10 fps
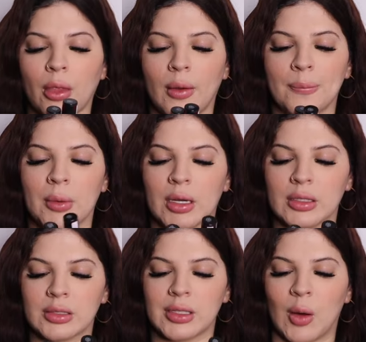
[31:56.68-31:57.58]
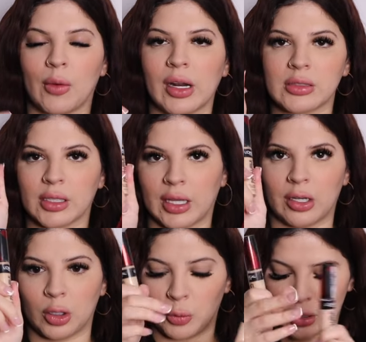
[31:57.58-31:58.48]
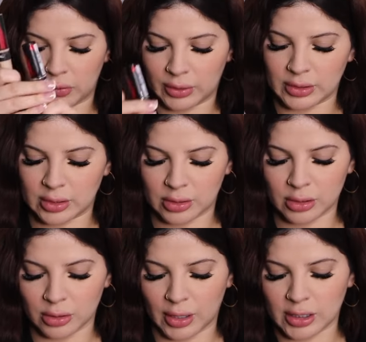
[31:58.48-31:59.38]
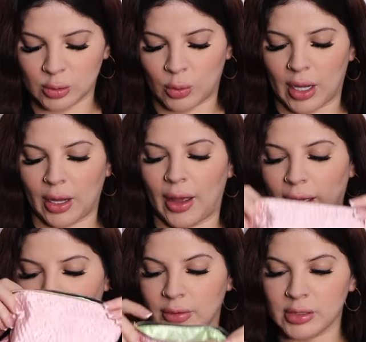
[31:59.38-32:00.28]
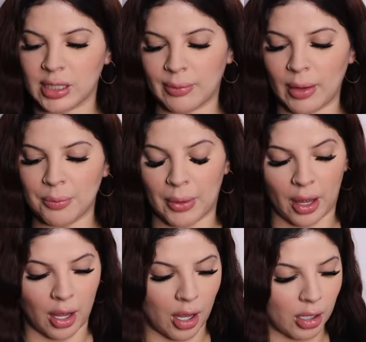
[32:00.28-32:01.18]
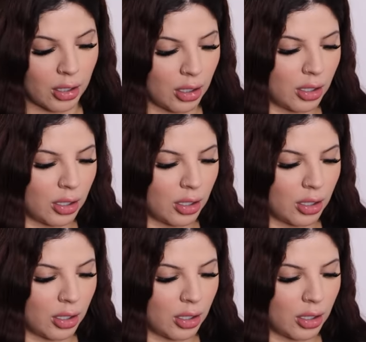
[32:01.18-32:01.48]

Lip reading: But I wanted to get a new one of this, so that's why I have this in my bag.